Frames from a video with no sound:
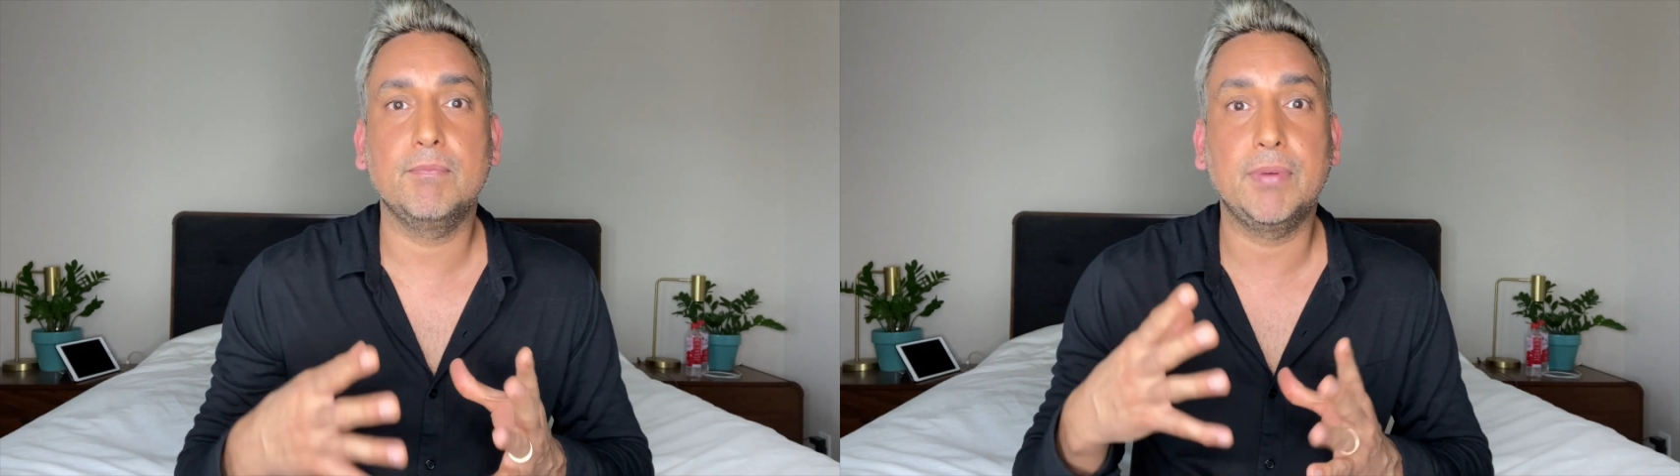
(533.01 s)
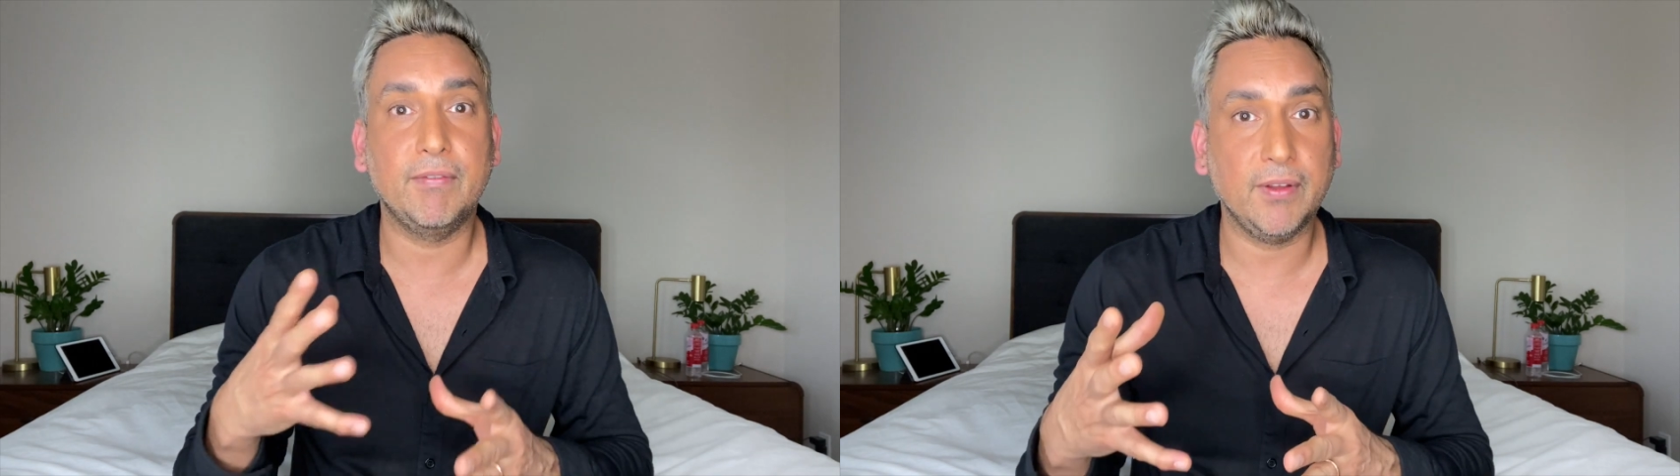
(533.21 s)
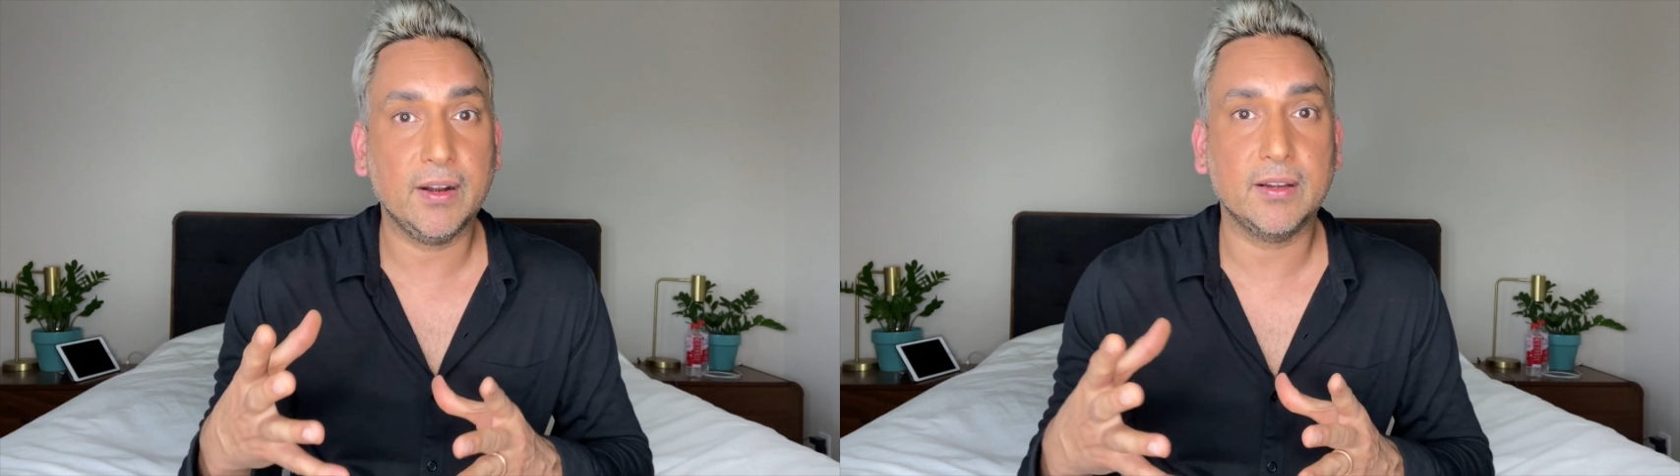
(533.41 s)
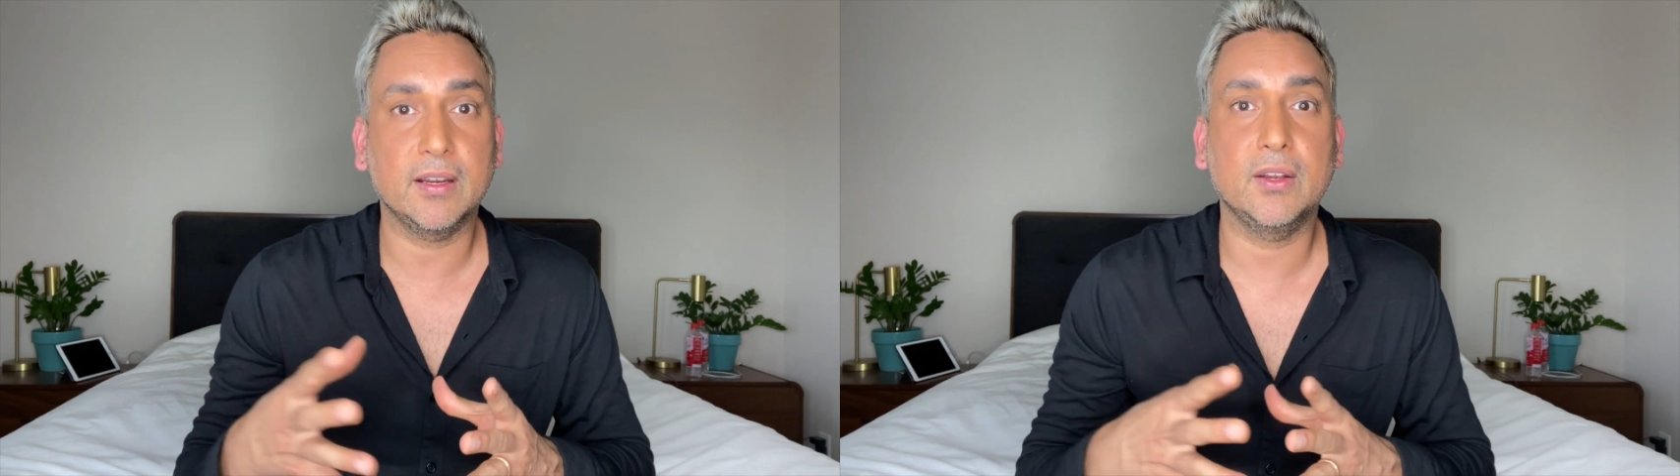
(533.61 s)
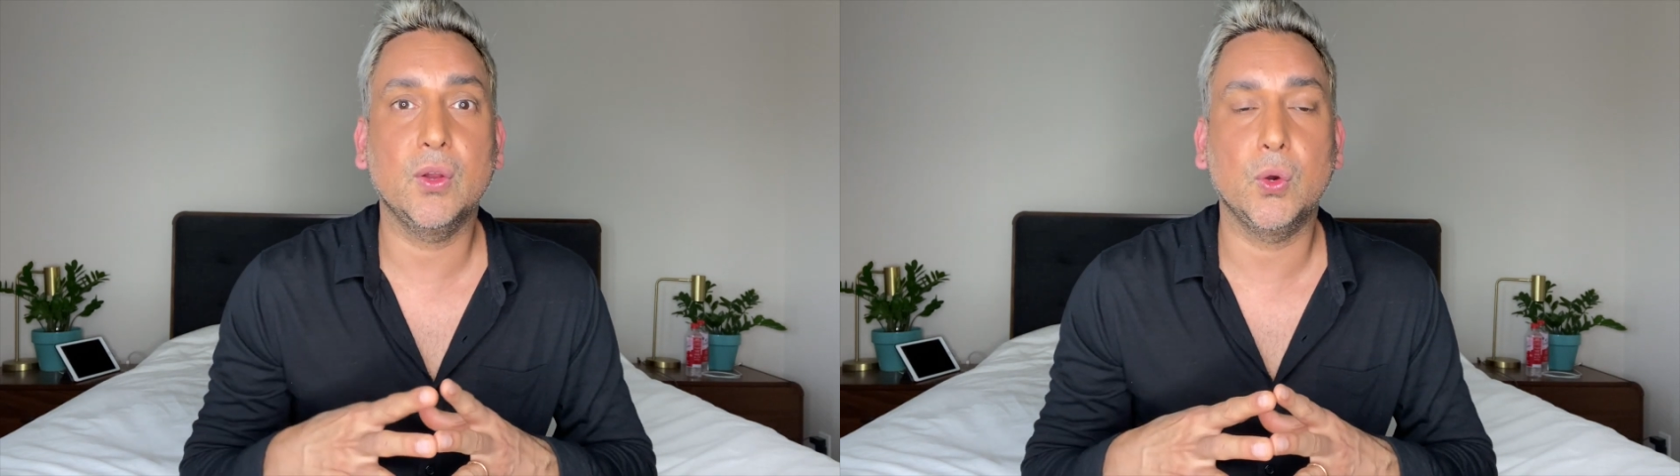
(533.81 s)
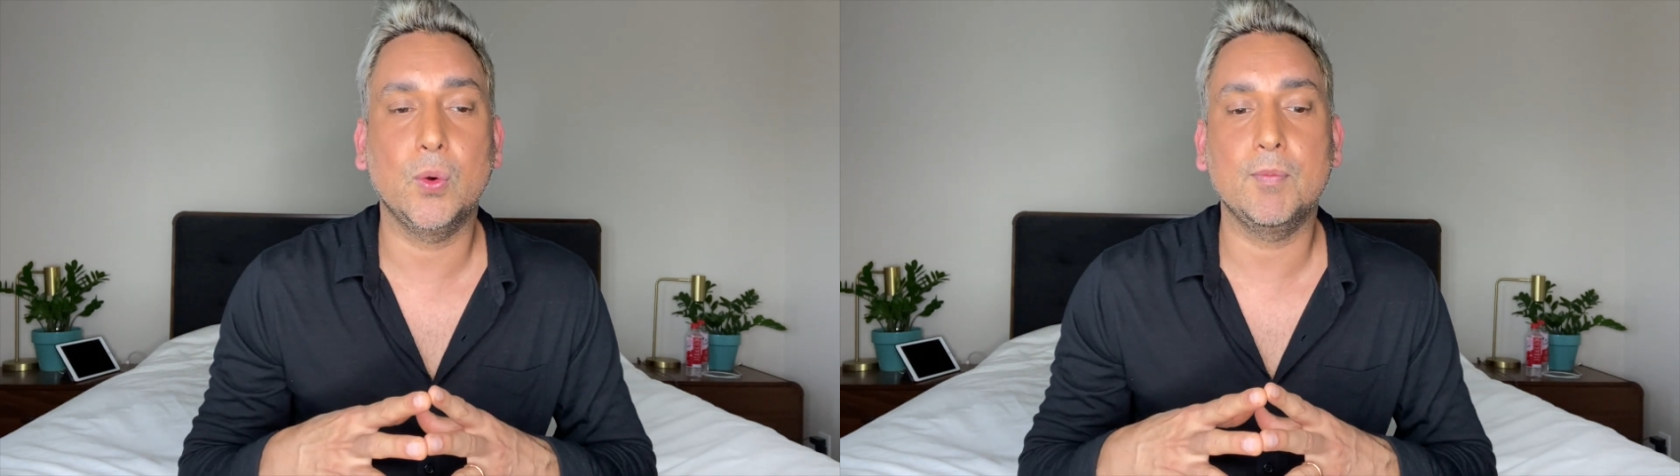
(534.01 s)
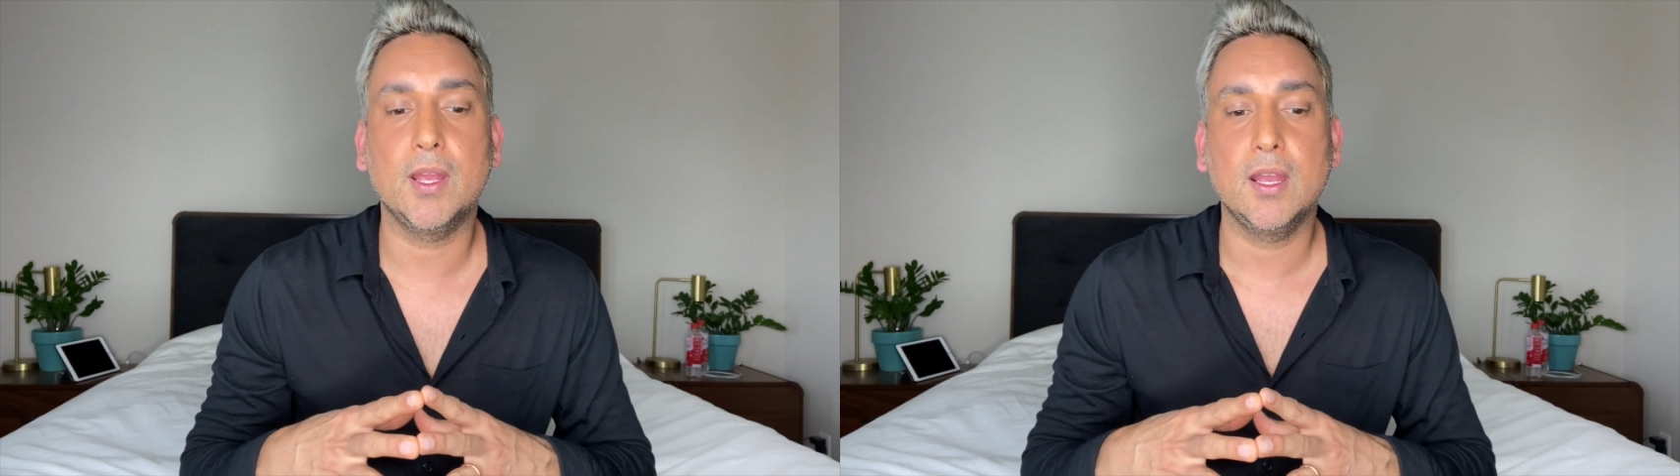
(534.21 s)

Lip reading: Bavarian home,